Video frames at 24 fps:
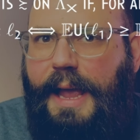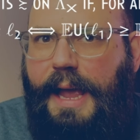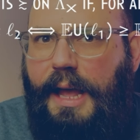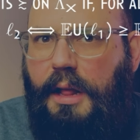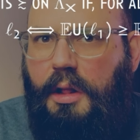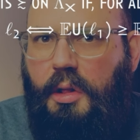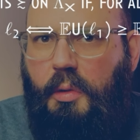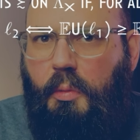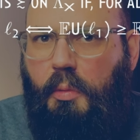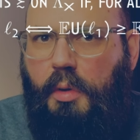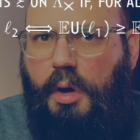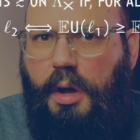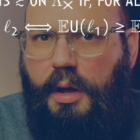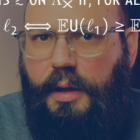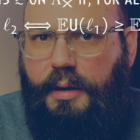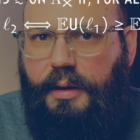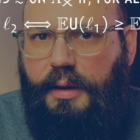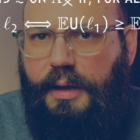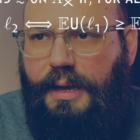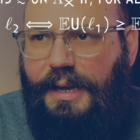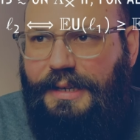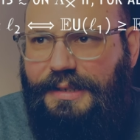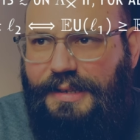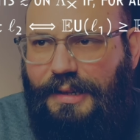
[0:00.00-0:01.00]
L
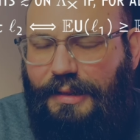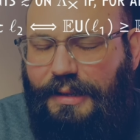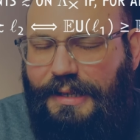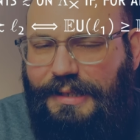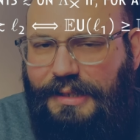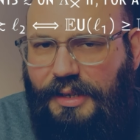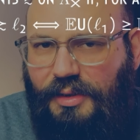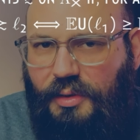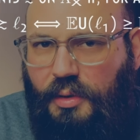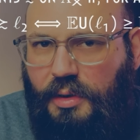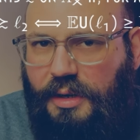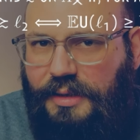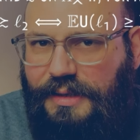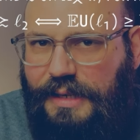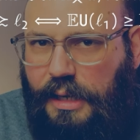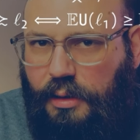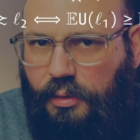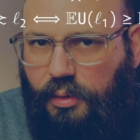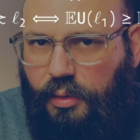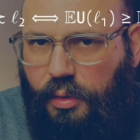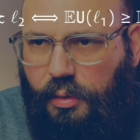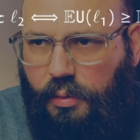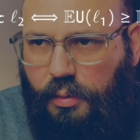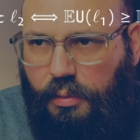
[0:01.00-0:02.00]
one is at least as good as L
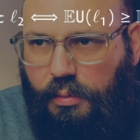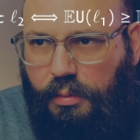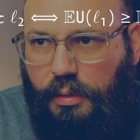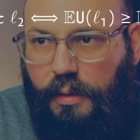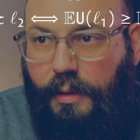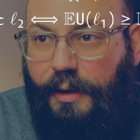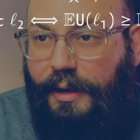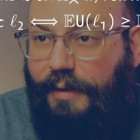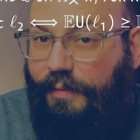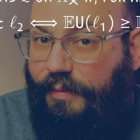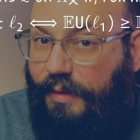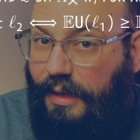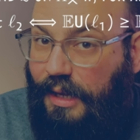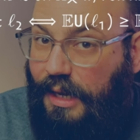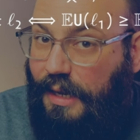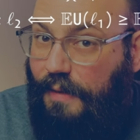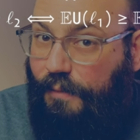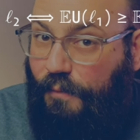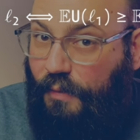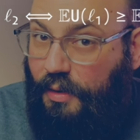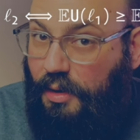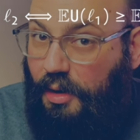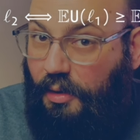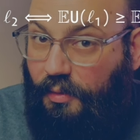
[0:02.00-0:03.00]
two
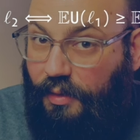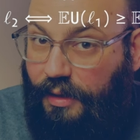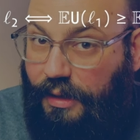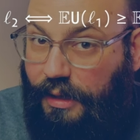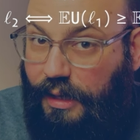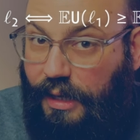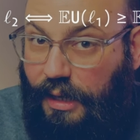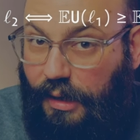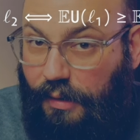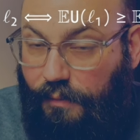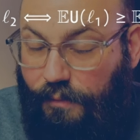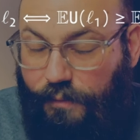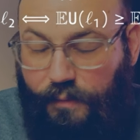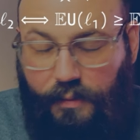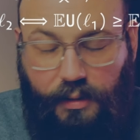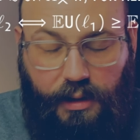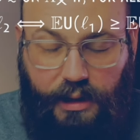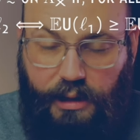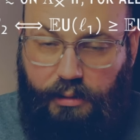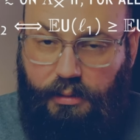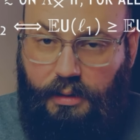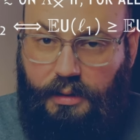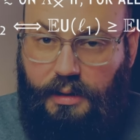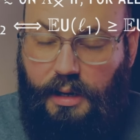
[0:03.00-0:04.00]
if and only if,
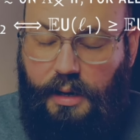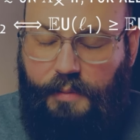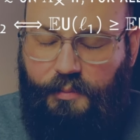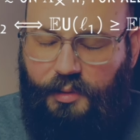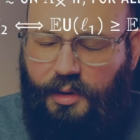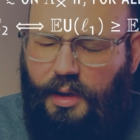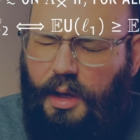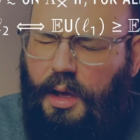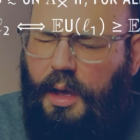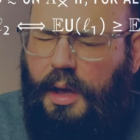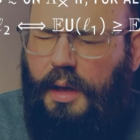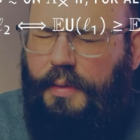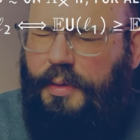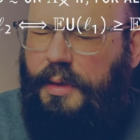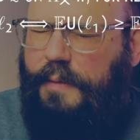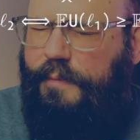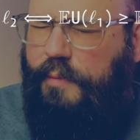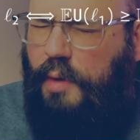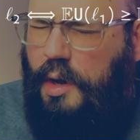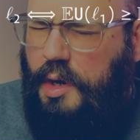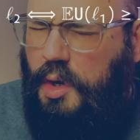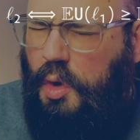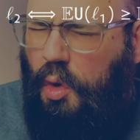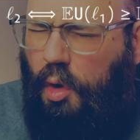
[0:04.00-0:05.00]
here it comes, the
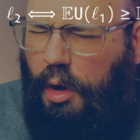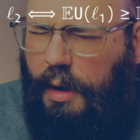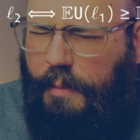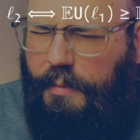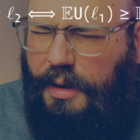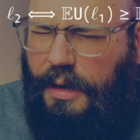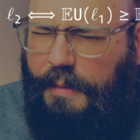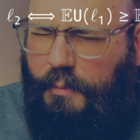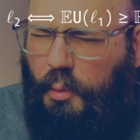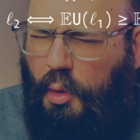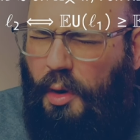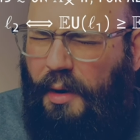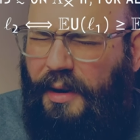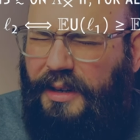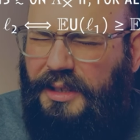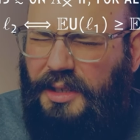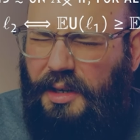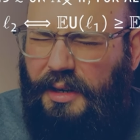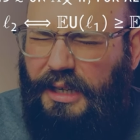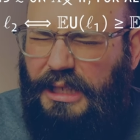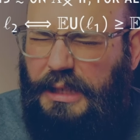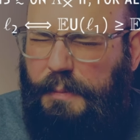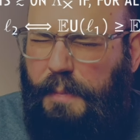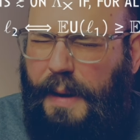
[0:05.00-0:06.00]
von Neumann and
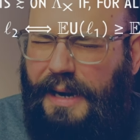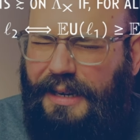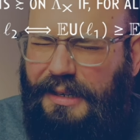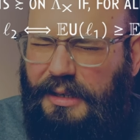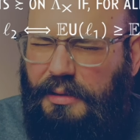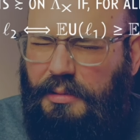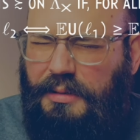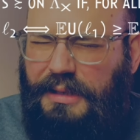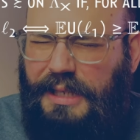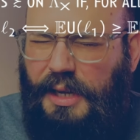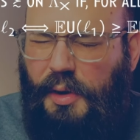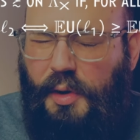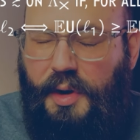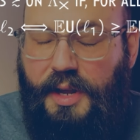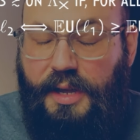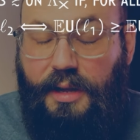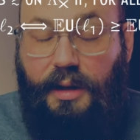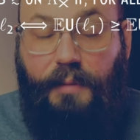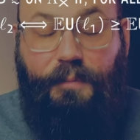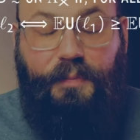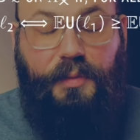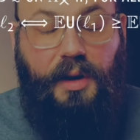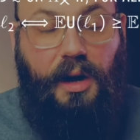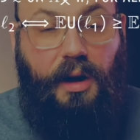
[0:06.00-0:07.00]
Morgenstern expected
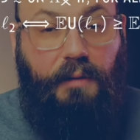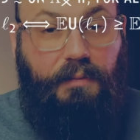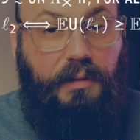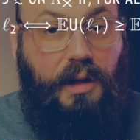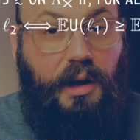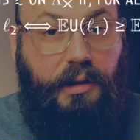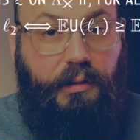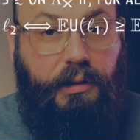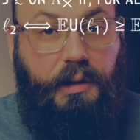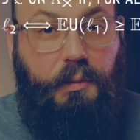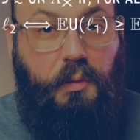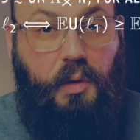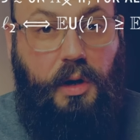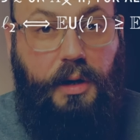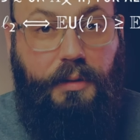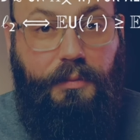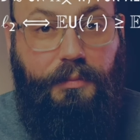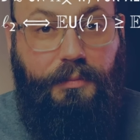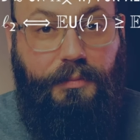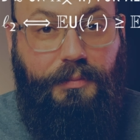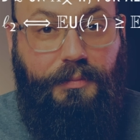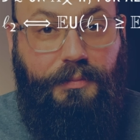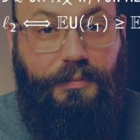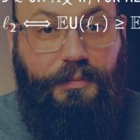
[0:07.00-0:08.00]
utility of lottery one